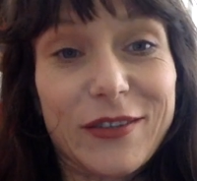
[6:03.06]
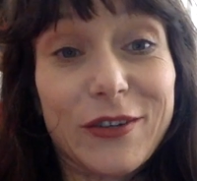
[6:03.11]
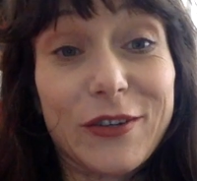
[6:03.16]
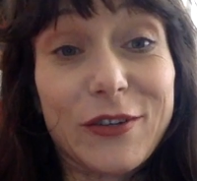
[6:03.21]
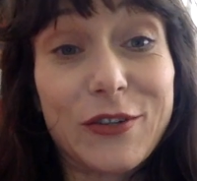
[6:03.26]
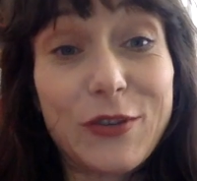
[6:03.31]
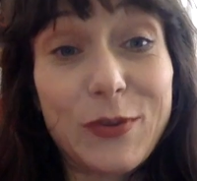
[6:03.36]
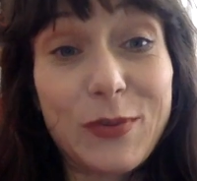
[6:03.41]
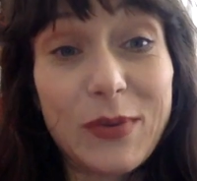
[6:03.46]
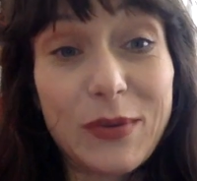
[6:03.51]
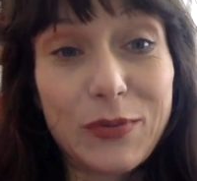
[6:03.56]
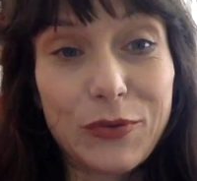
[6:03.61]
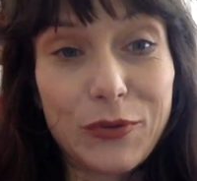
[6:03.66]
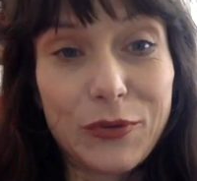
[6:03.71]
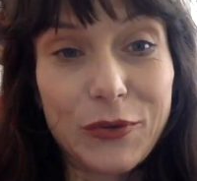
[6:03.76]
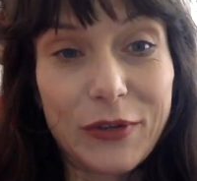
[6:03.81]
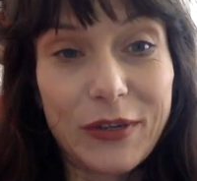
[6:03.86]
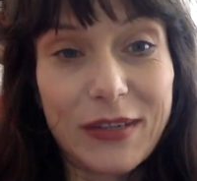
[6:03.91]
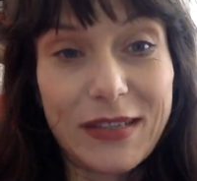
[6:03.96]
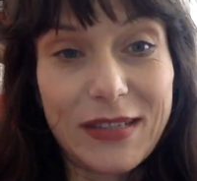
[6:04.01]
There are two people
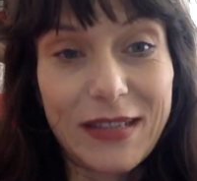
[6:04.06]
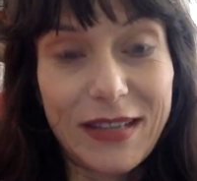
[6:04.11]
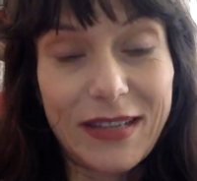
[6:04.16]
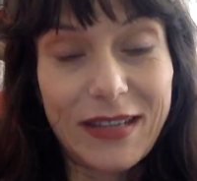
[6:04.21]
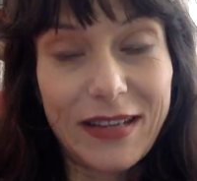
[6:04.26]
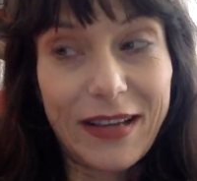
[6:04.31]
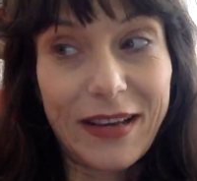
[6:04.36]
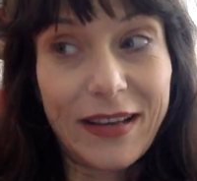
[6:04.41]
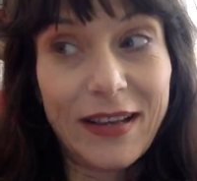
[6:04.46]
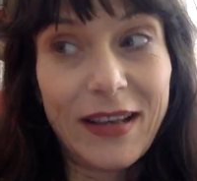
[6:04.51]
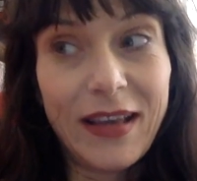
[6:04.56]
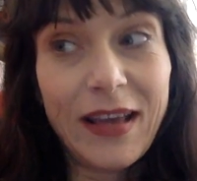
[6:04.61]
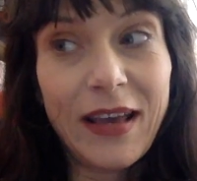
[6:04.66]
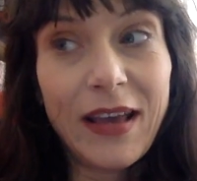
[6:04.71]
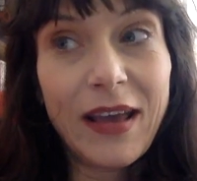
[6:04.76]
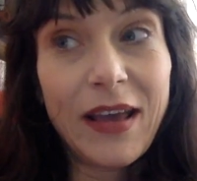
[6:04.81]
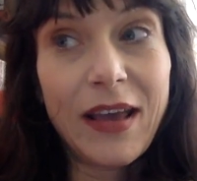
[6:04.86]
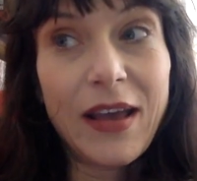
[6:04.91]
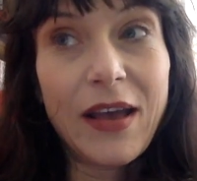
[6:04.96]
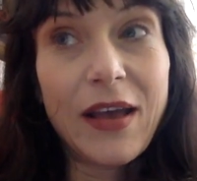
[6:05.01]
who aren't dead yet.
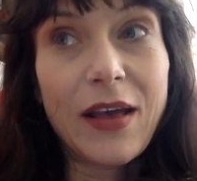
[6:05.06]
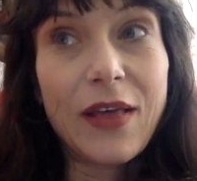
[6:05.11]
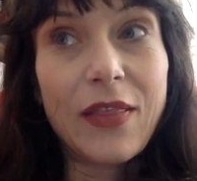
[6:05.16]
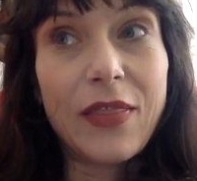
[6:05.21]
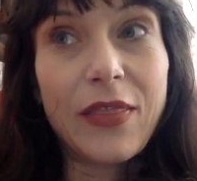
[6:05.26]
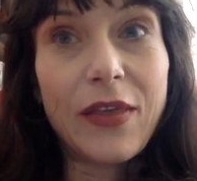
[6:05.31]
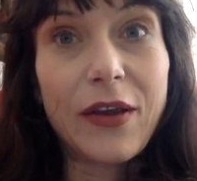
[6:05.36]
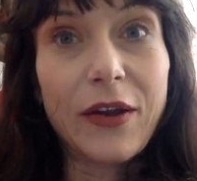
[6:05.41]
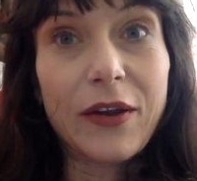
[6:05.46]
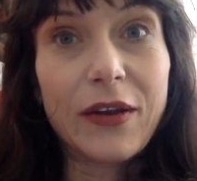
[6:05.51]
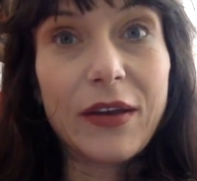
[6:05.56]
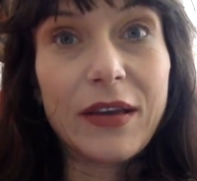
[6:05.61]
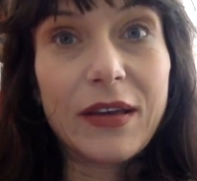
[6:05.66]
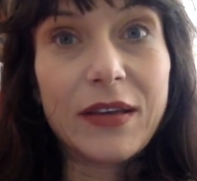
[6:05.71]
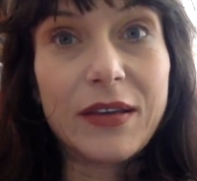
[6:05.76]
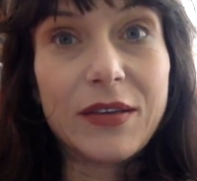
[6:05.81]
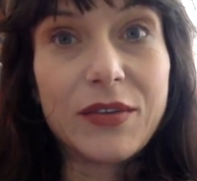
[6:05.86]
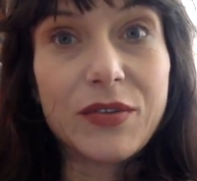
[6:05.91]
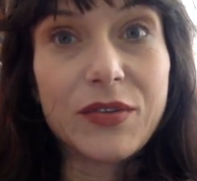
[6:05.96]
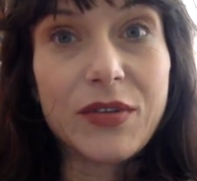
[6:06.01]
There
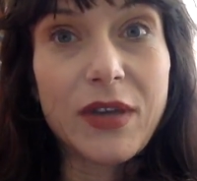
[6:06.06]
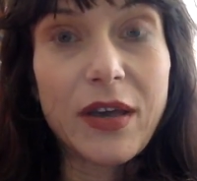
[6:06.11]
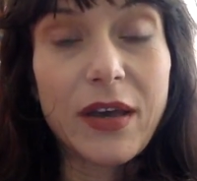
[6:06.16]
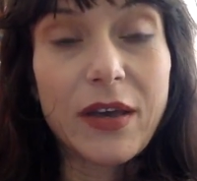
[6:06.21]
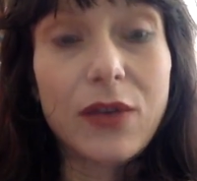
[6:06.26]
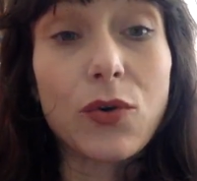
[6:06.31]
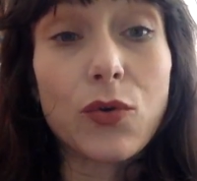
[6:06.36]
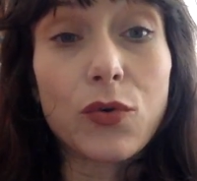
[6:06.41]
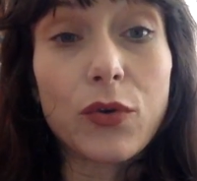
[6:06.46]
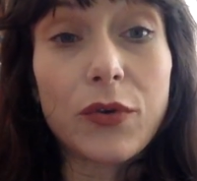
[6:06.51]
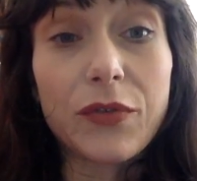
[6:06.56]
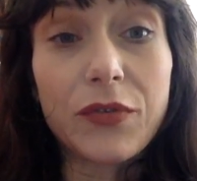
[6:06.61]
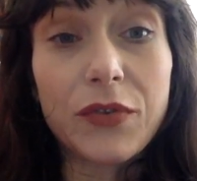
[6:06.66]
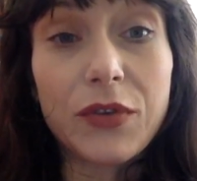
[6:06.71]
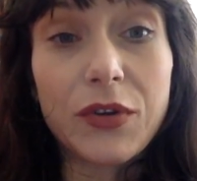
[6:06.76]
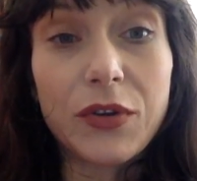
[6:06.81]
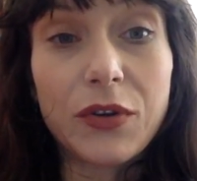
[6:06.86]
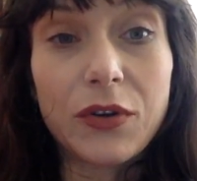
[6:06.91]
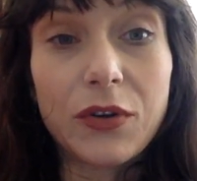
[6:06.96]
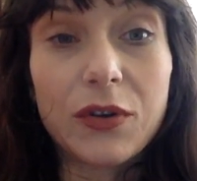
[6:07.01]
is an
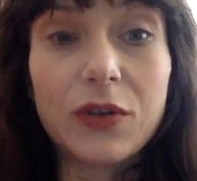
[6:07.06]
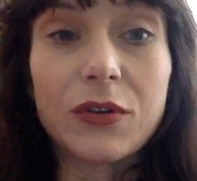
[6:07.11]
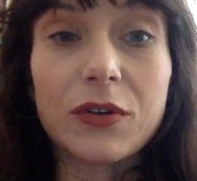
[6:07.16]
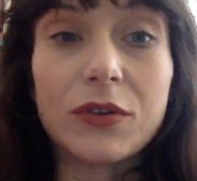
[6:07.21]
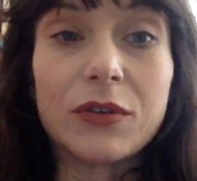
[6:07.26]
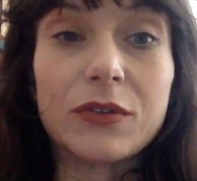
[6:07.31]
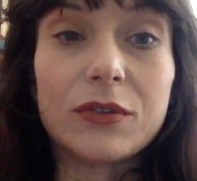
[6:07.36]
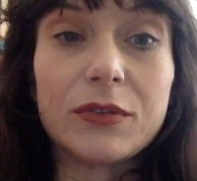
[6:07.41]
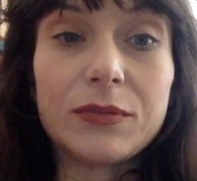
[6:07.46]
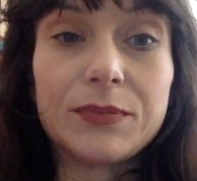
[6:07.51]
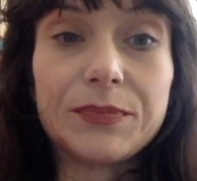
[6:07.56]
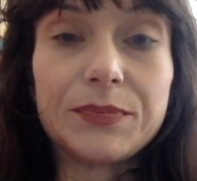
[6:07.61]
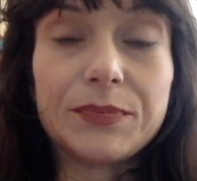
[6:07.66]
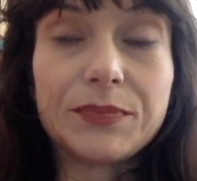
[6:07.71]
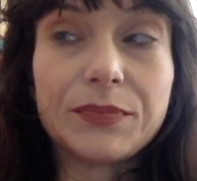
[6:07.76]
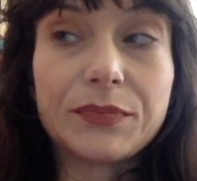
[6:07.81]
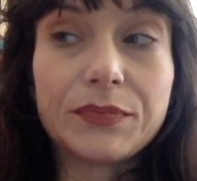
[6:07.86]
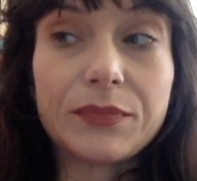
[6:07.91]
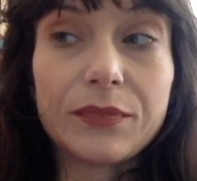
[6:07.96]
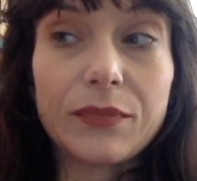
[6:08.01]
orphaned girl
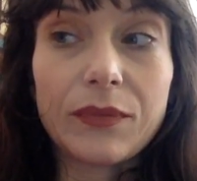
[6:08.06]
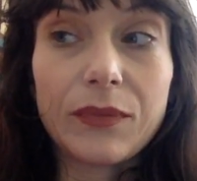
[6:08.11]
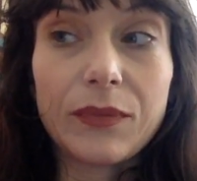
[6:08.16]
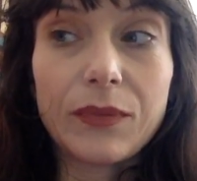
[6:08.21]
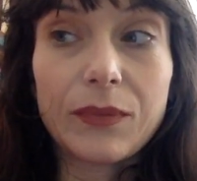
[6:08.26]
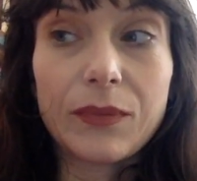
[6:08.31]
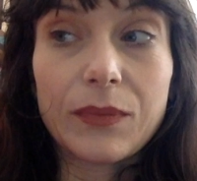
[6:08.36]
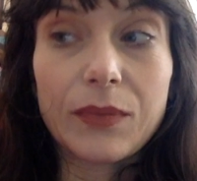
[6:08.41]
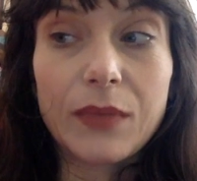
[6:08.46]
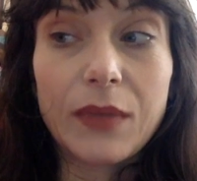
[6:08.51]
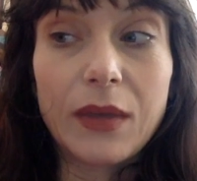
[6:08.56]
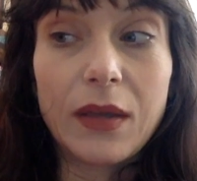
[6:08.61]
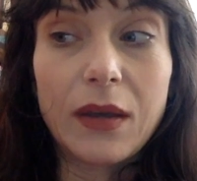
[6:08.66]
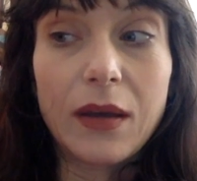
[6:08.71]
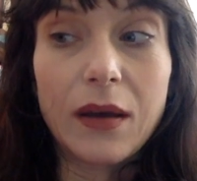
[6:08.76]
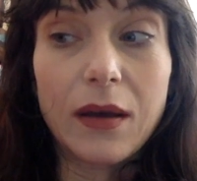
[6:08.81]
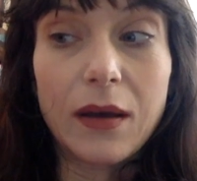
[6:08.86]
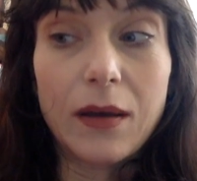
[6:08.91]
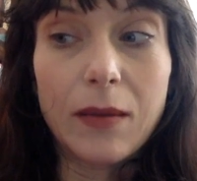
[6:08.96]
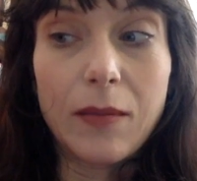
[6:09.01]

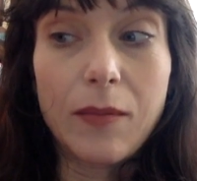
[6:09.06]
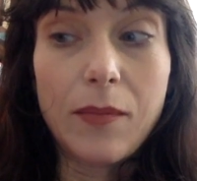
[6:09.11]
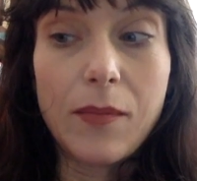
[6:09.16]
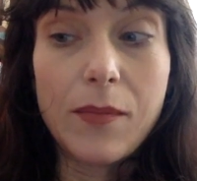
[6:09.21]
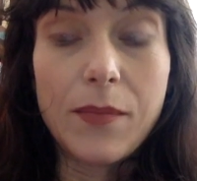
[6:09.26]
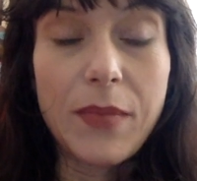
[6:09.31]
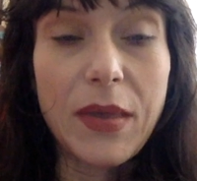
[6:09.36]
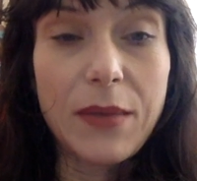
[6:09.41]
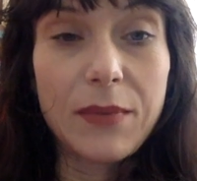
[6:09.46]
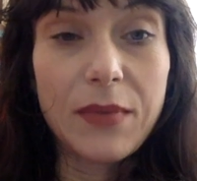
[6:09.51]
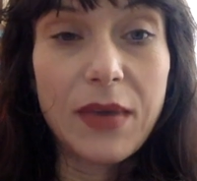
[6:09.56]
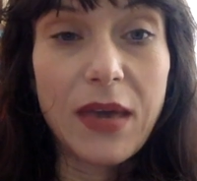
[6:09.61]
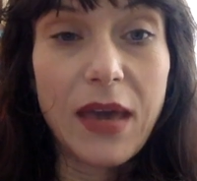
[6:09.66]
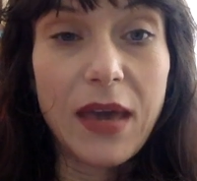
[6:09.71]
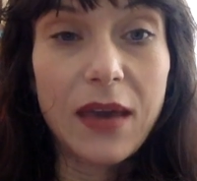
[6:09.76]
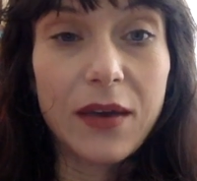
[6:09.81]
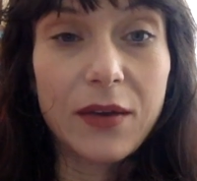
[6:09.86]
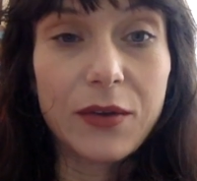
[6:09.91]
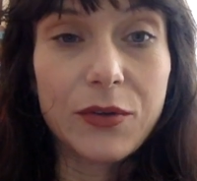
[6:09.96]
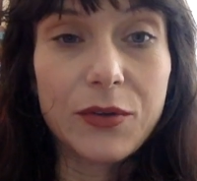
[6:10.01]
um, named
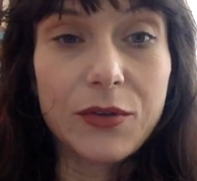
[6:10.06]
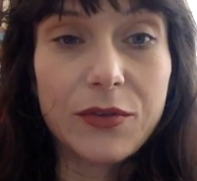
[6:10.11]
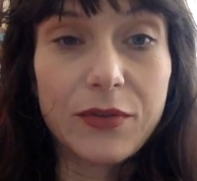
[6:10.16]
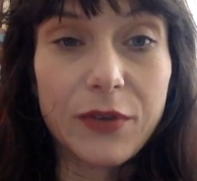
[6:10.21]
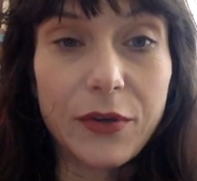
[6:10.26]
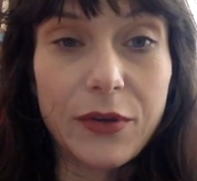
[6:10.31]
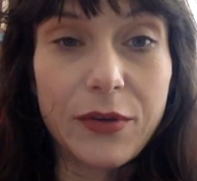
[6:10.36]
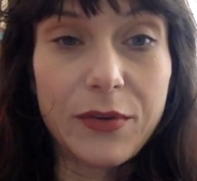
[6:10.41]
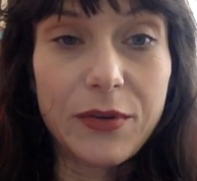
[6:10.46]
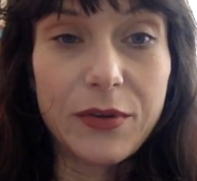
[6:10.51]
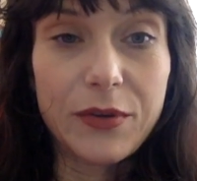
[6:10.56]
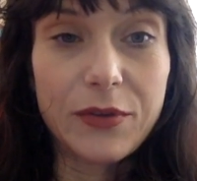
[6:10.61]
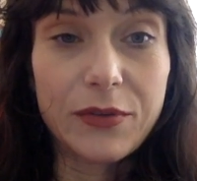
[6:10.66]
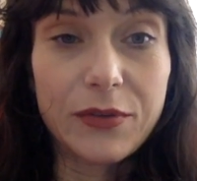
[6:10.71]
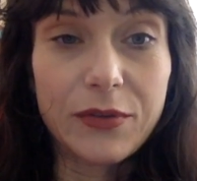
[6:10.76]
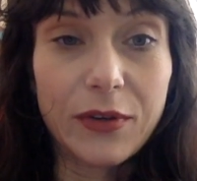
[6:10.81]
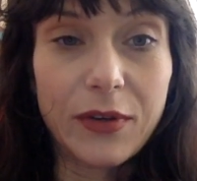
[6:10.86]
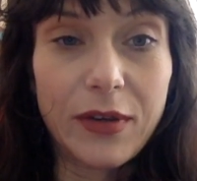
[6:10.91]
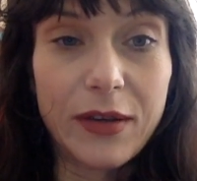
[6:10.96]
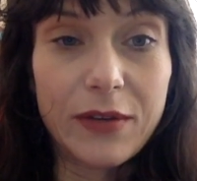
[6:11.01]
Gail who's very
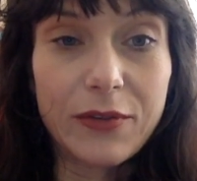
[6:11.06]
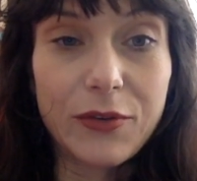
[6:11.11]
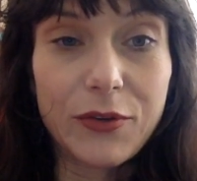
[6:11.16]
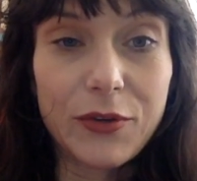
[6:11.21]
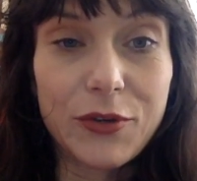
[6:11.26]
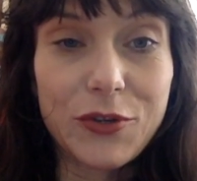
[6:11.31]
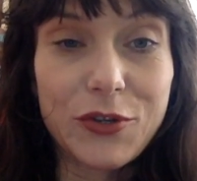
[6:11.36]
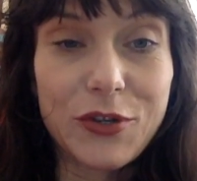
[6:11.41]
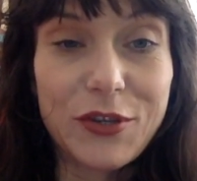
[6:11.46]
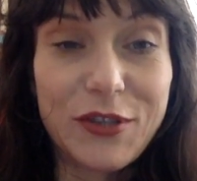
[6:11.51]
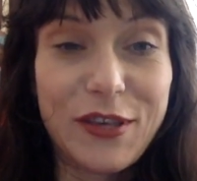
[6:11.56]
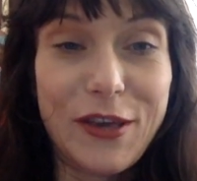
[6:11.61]
beautiful, and of course she's